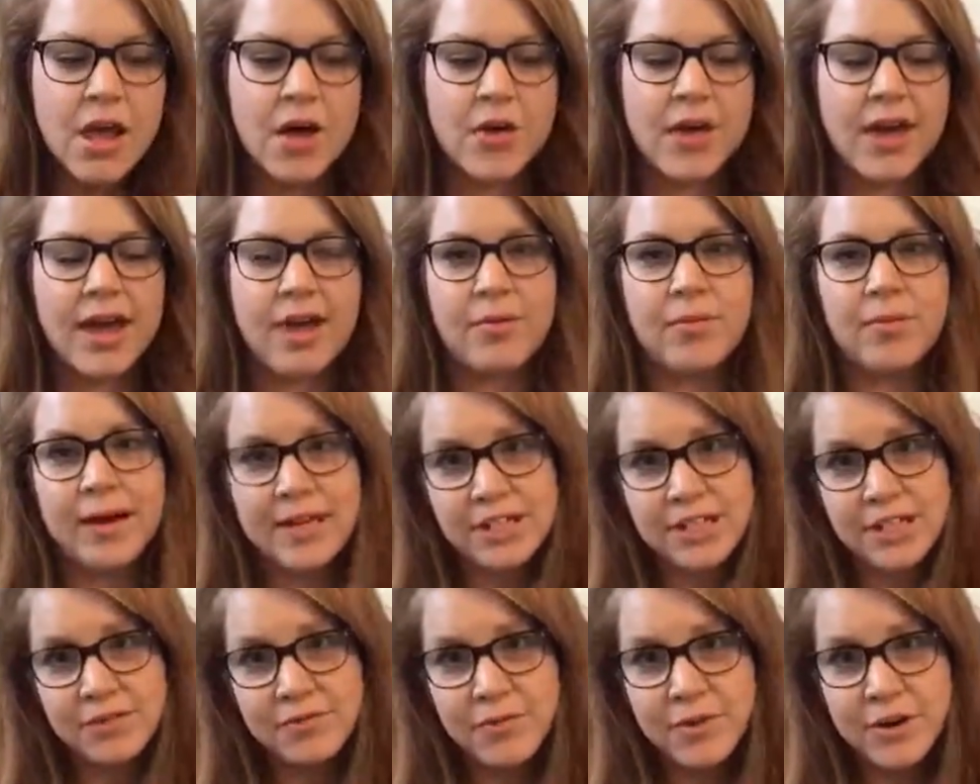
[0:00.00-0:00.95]
Okay,
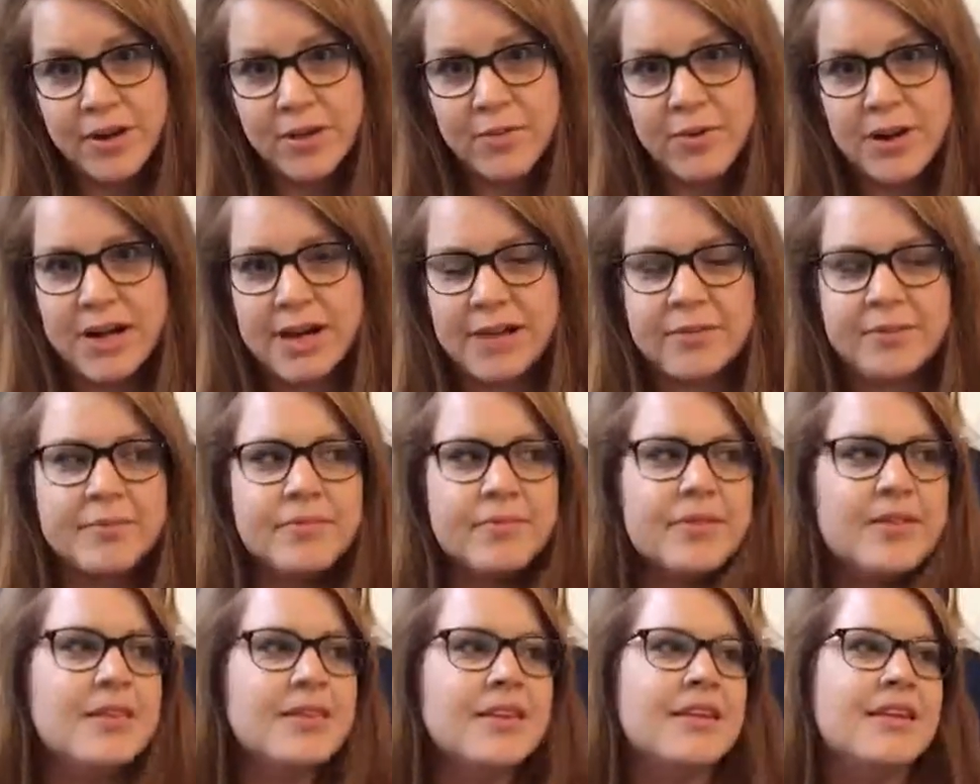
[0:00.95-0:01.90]
Rachie41,
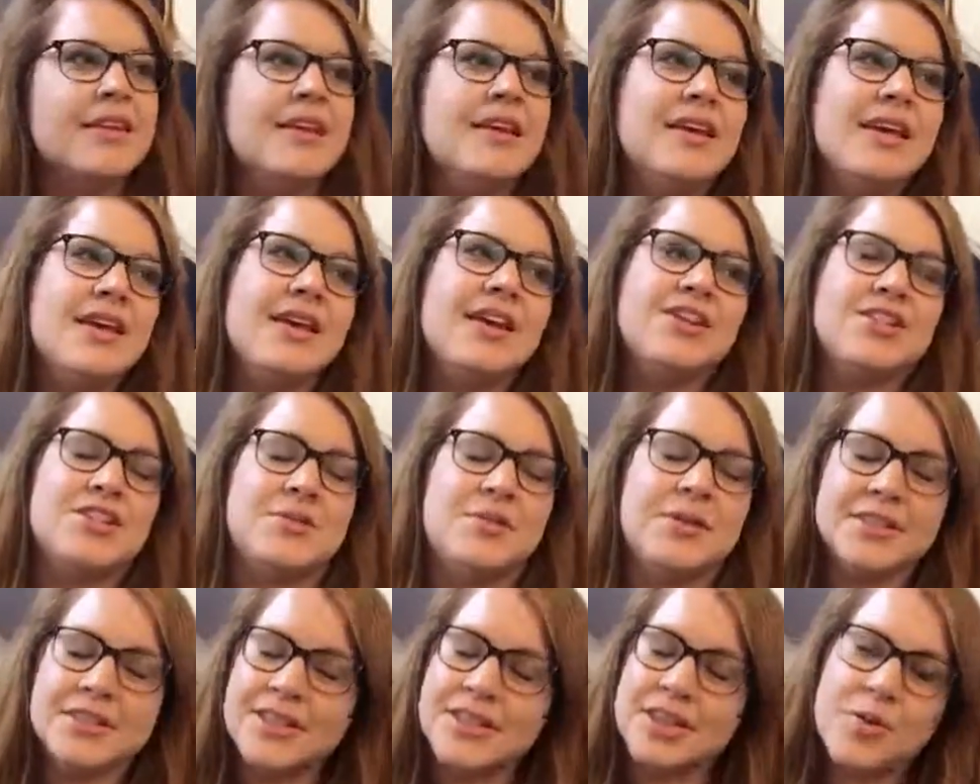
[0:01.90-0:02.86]
she
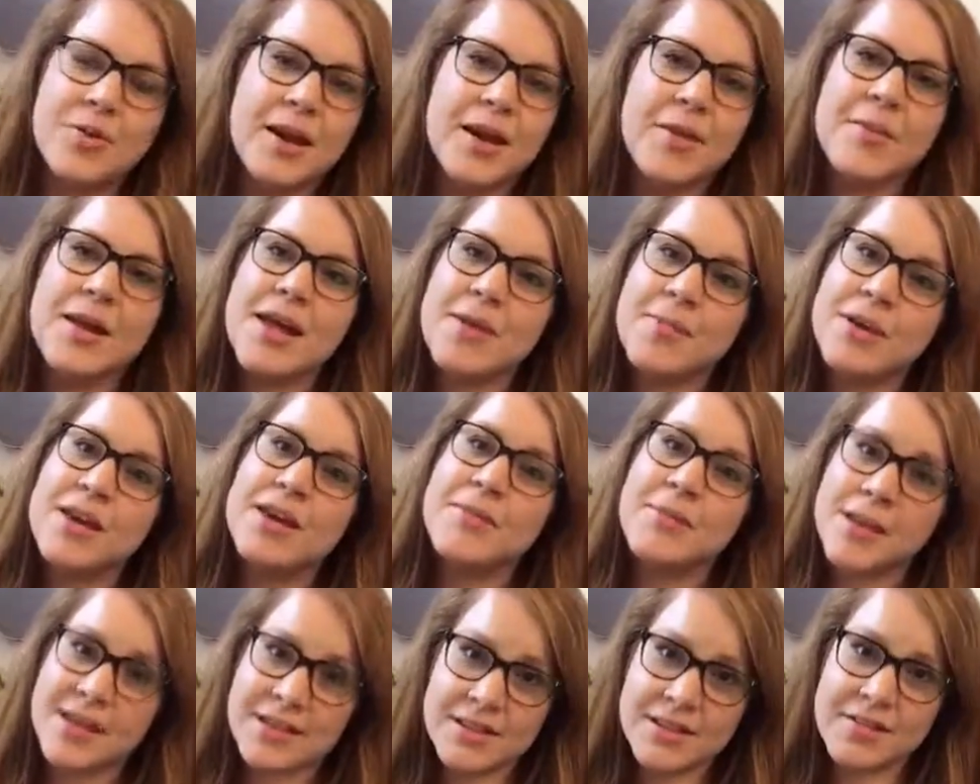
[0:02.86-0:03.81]
wants to know when I'm coming
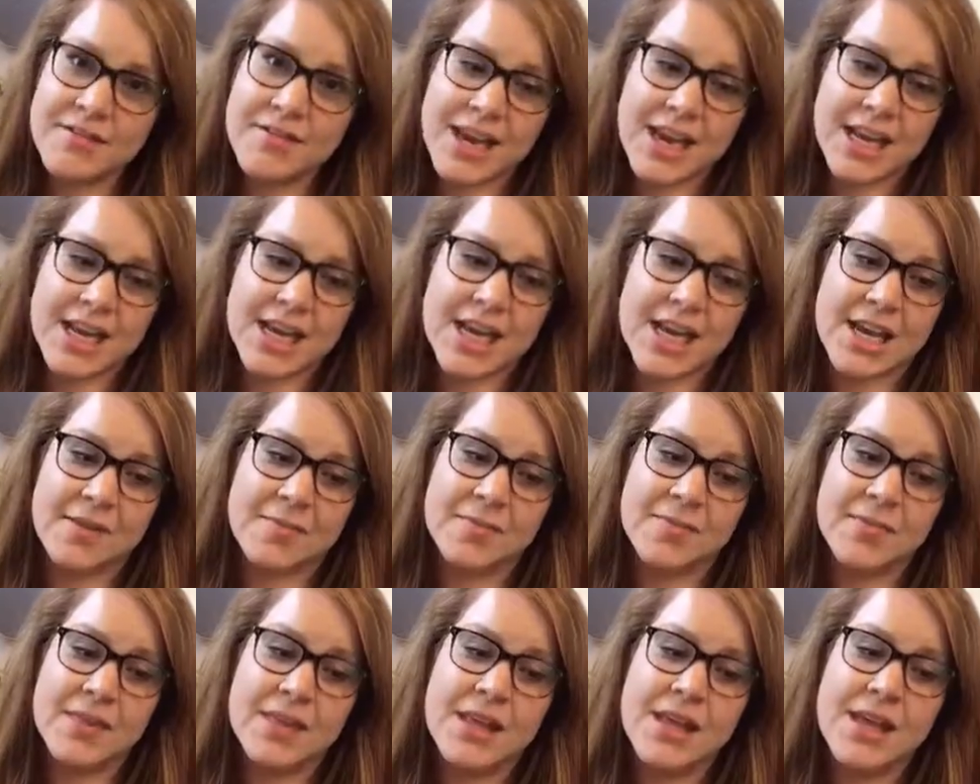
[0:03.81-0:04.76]
to Pennsylvania.
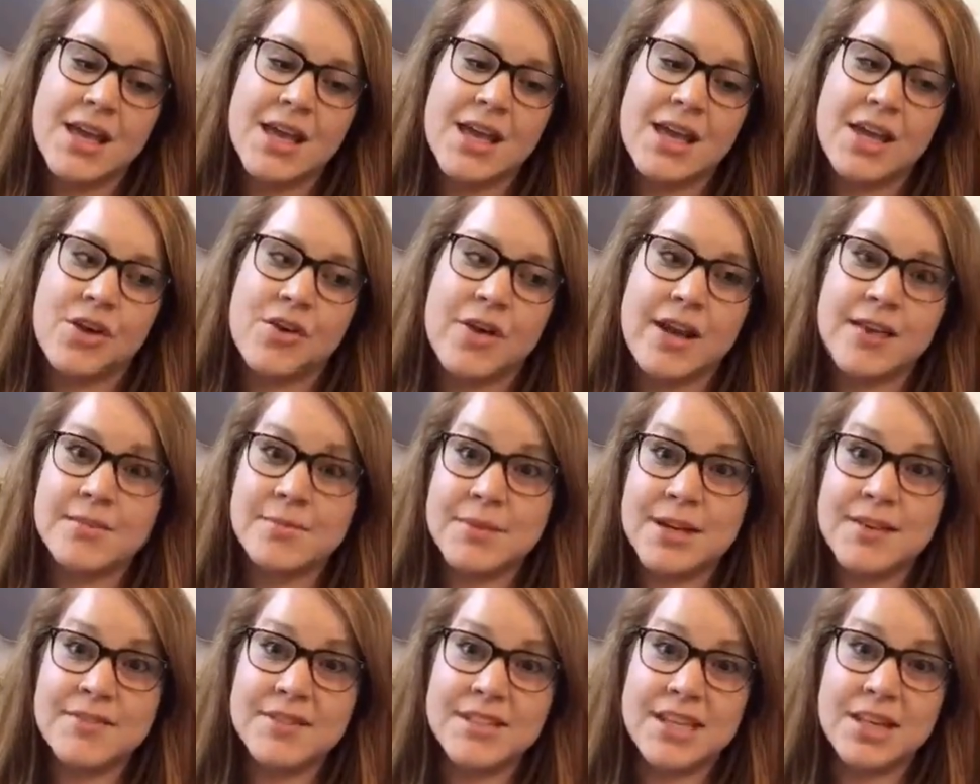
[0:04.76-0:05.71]
You guys
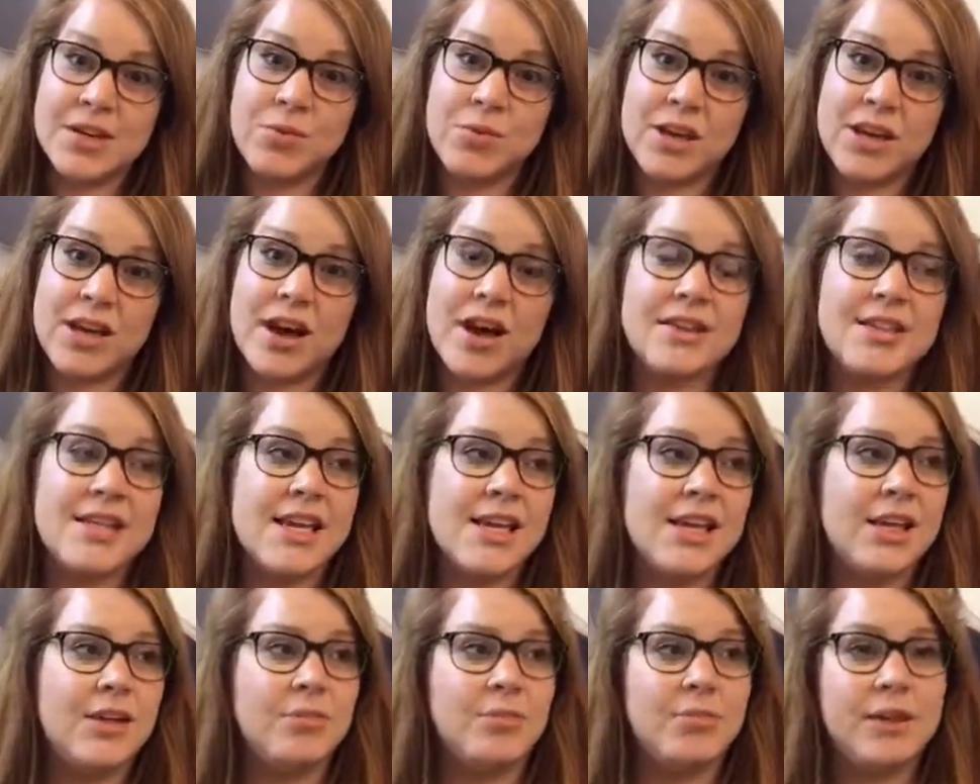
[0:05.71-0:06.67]
may have seen we are
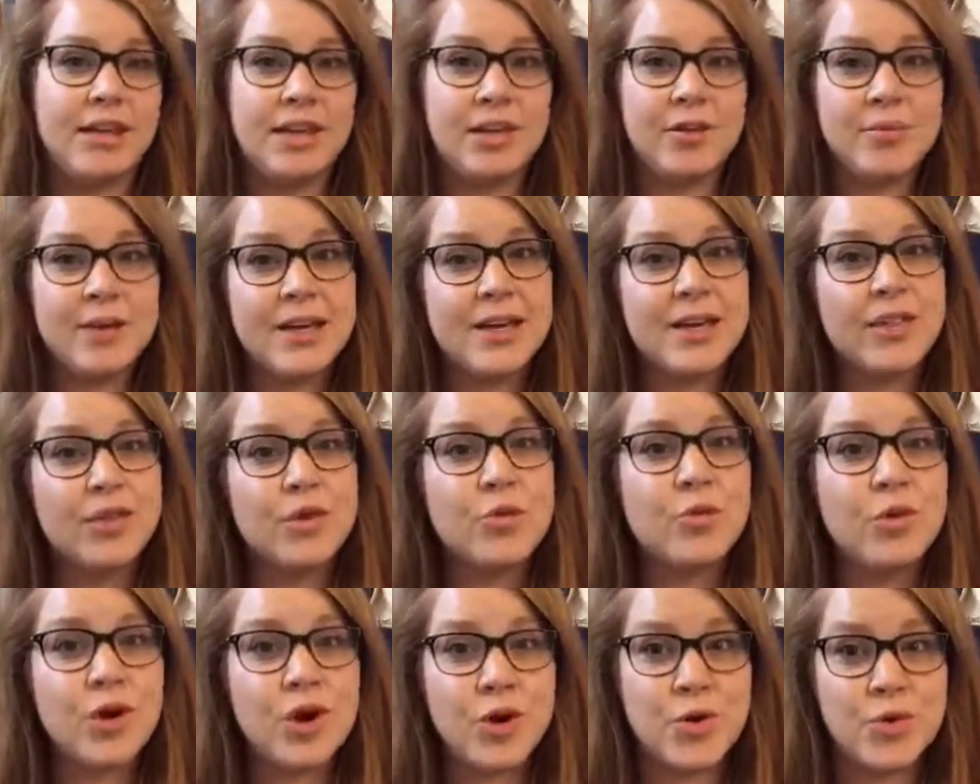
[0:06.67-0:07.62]
taking BLB on the
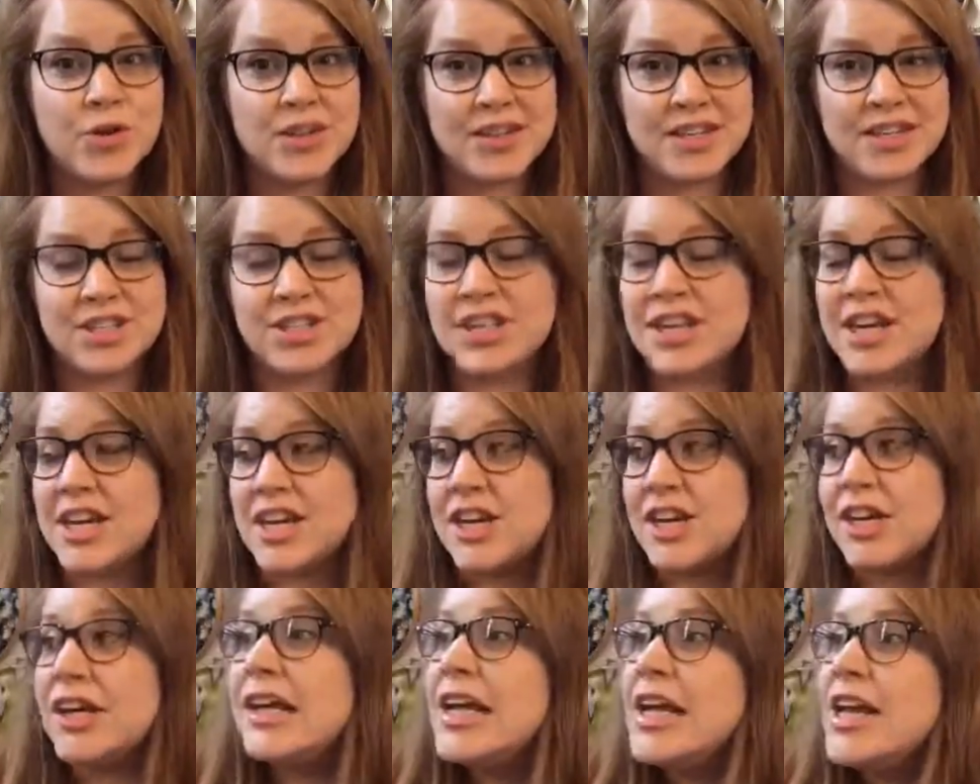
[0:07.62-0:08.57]
road this
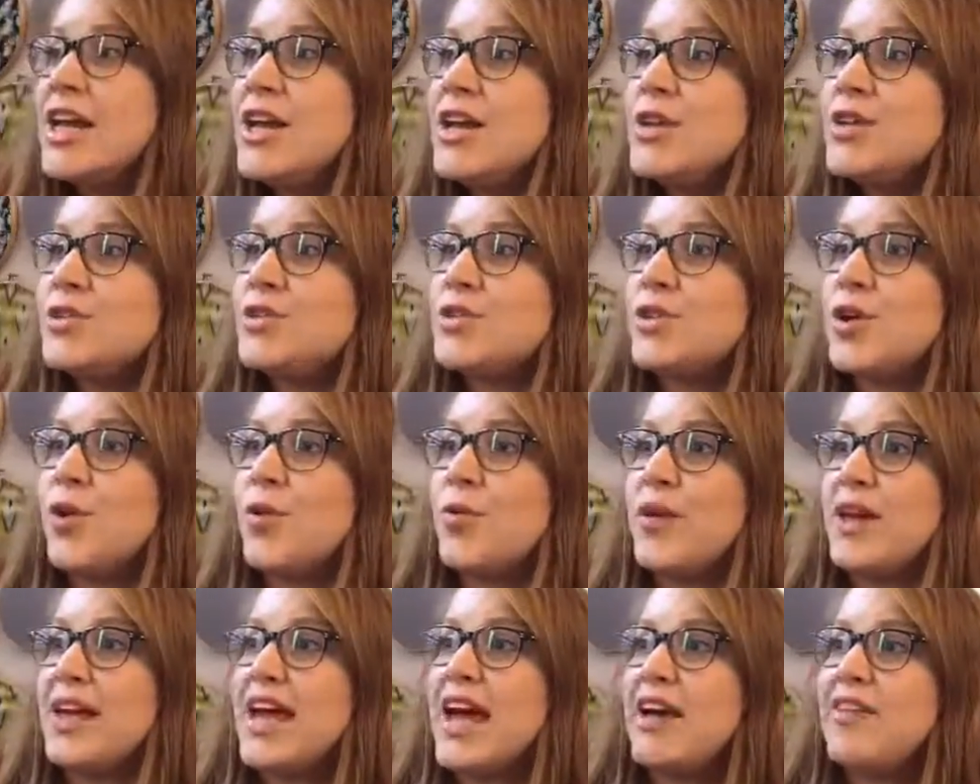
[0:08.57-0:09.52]
year. So
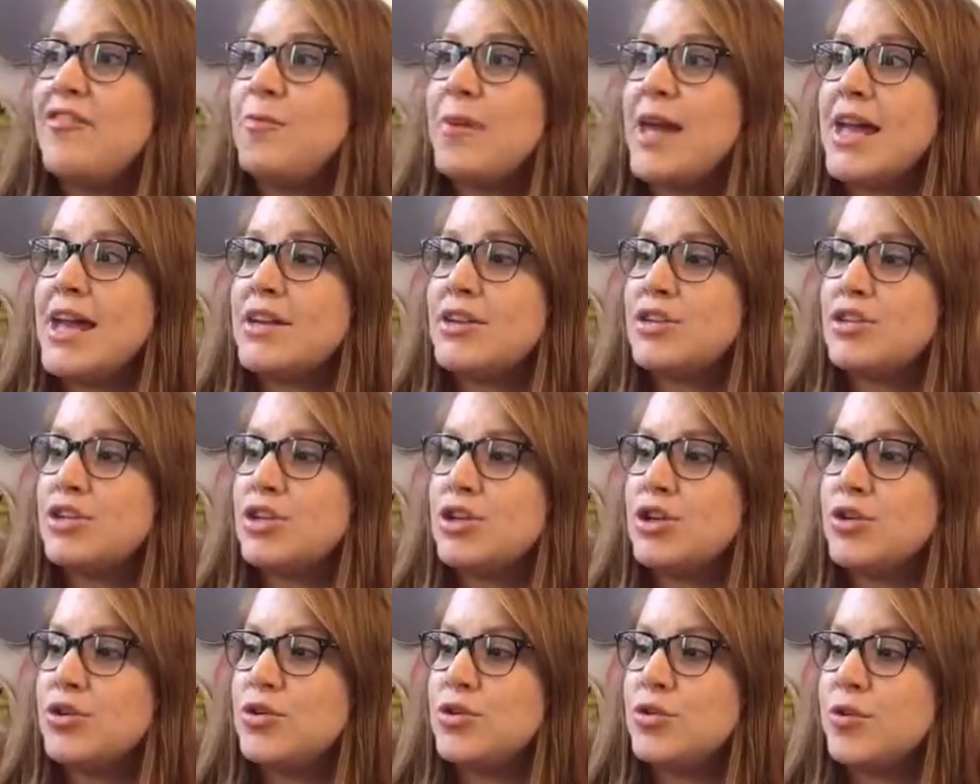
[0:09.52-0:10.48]
we have been
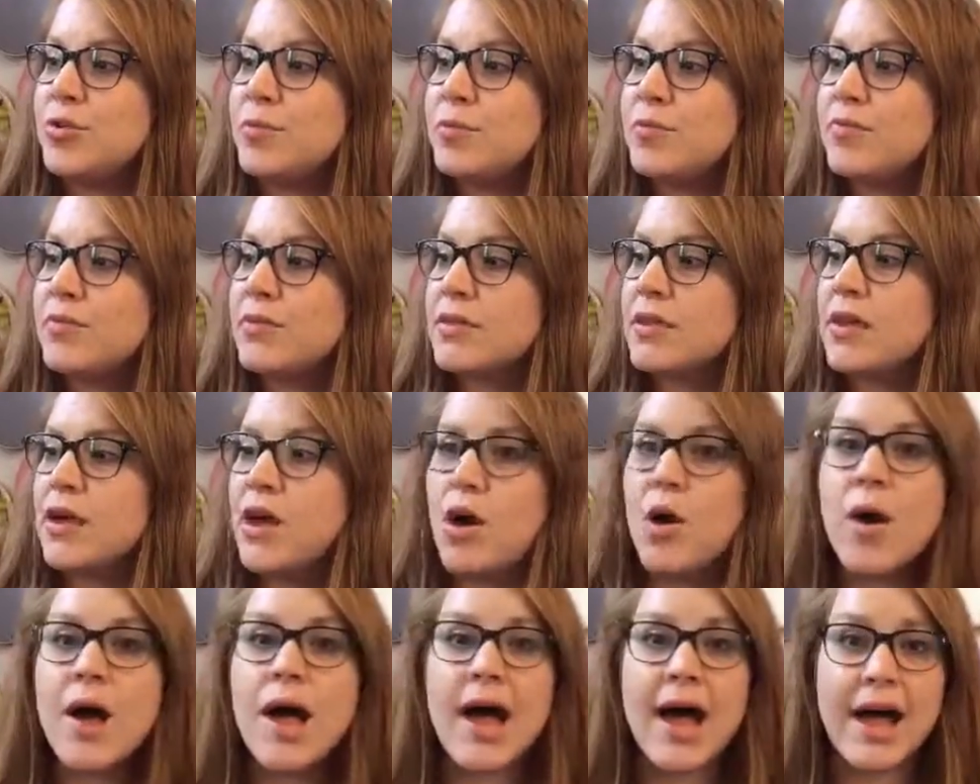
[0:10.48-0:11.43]
to
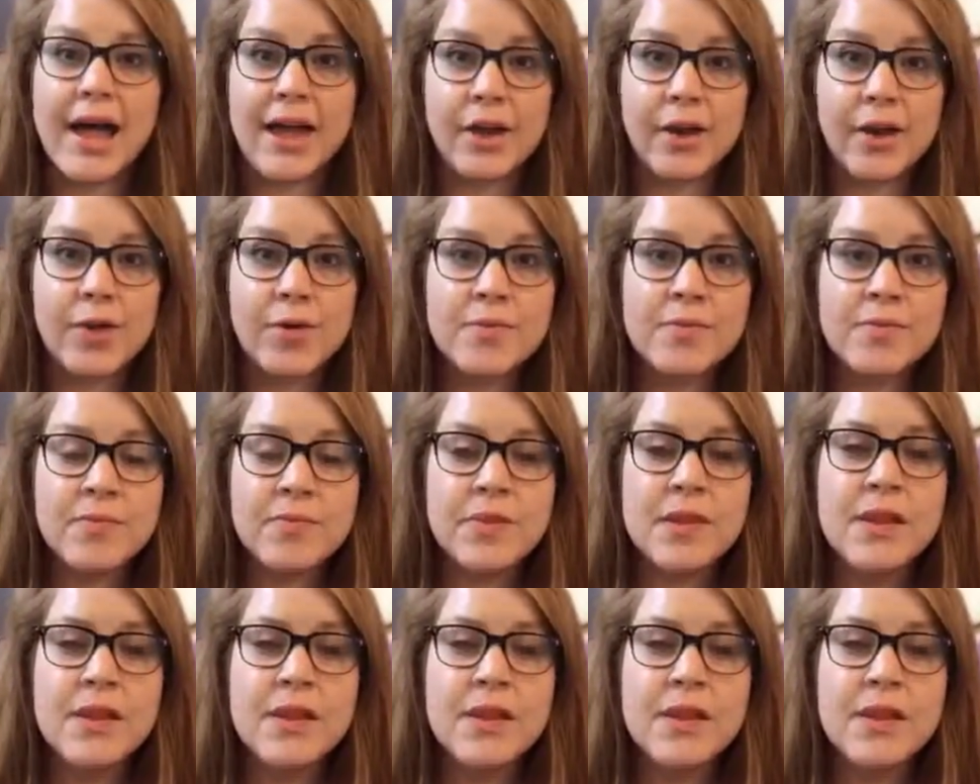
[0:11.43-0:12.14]
Ohio.